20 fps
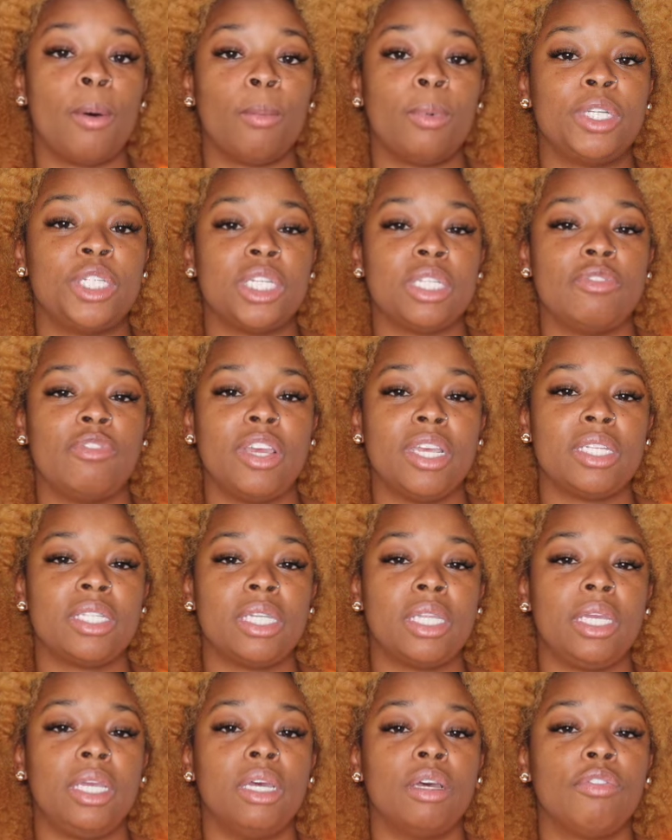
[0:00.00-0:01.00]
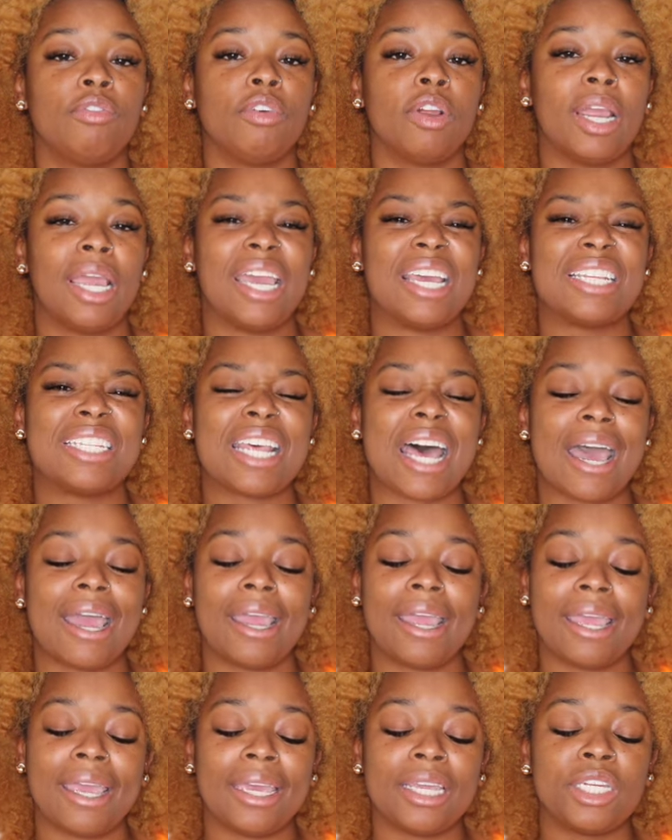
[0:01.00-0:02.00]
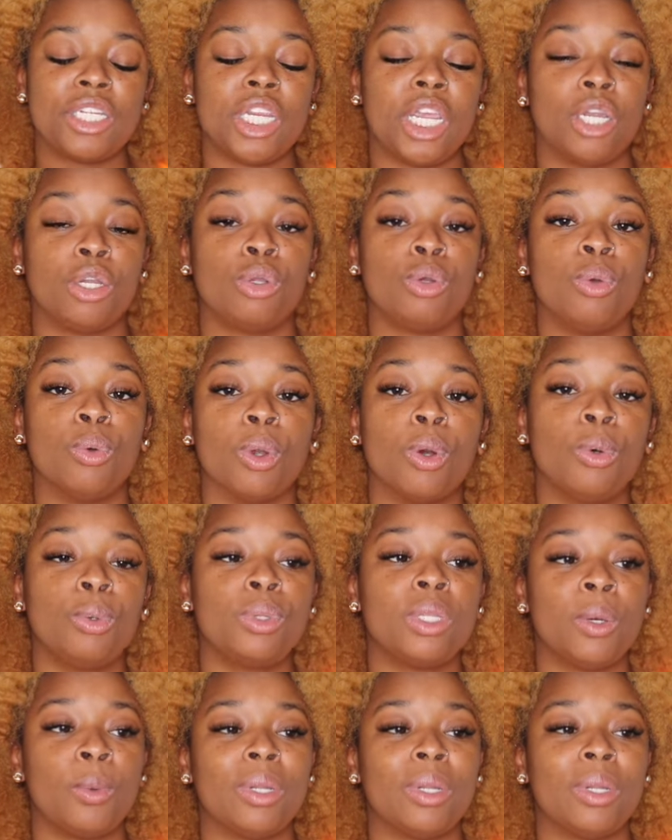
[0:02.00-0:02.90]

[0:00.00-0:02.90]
which is basically good for anti-itch and growth.